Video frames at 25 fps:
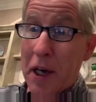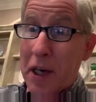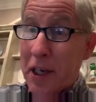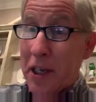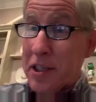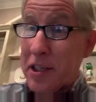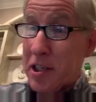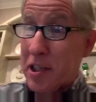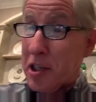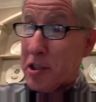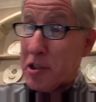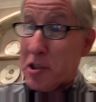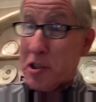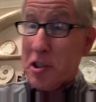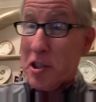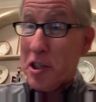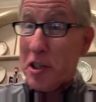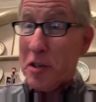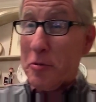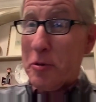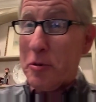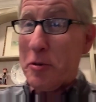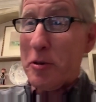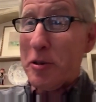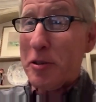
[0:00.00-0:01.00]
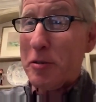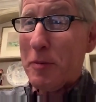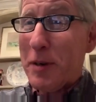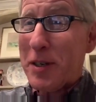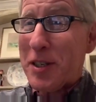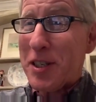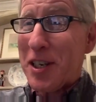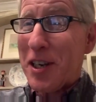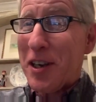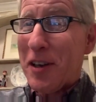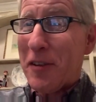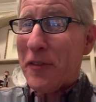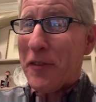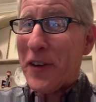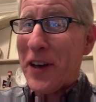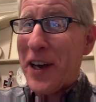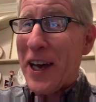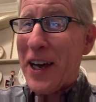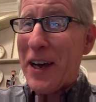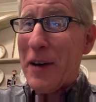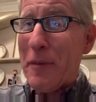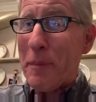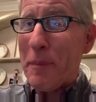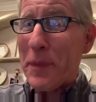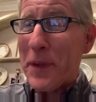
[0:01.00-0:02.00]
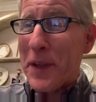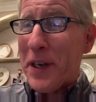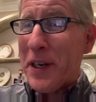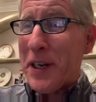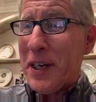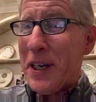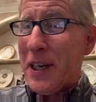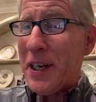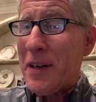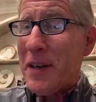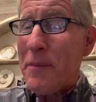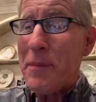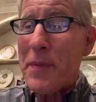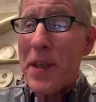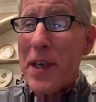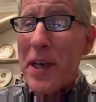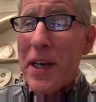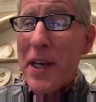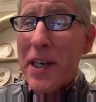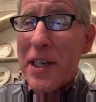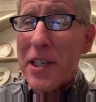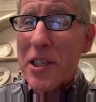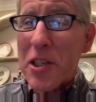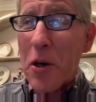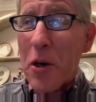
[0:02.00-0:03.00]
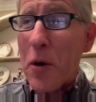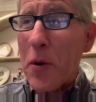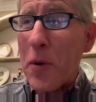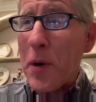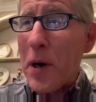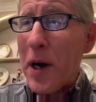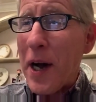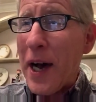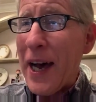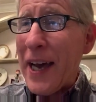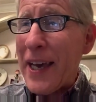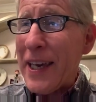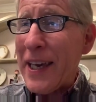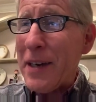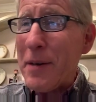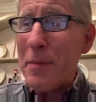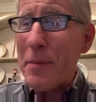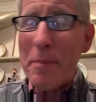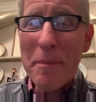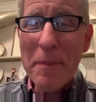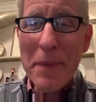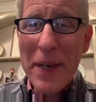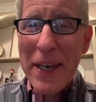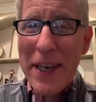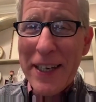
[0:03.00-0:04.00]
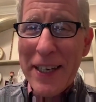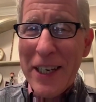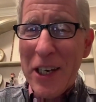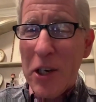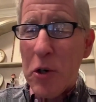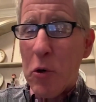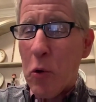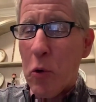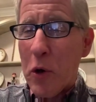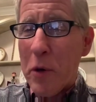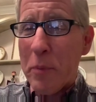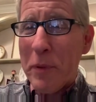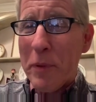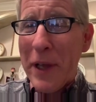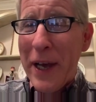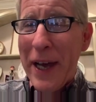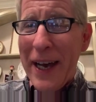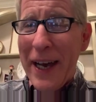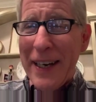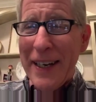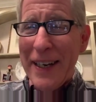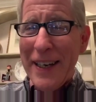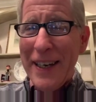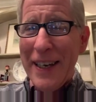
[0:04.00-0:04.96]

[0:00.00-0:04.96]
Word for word: I guess I'll just introduce myself. So I am Andy Cornblatt,